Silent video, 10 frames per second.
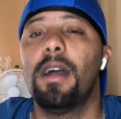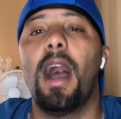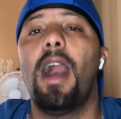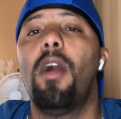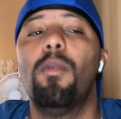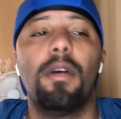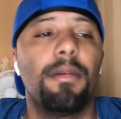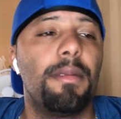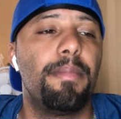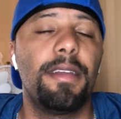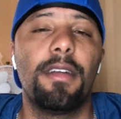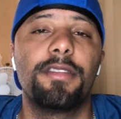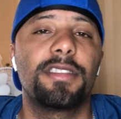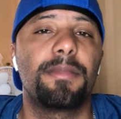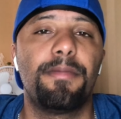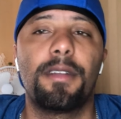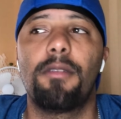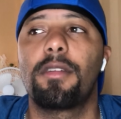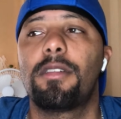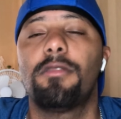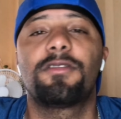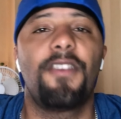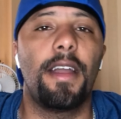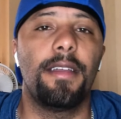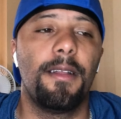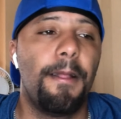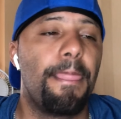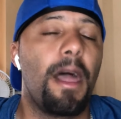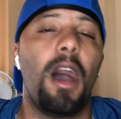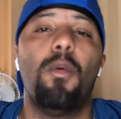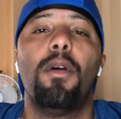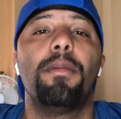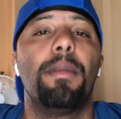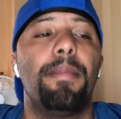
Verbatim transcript: I don't want him to be there just to put on a close fight. I don't want him to